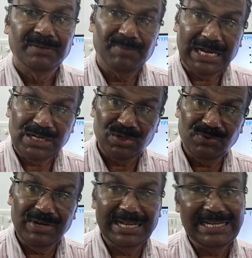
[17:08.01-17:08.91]

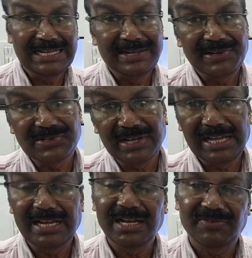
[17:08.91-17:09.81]
Microvilli increase the
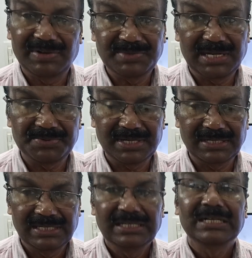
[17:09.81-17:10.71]
area of absorption.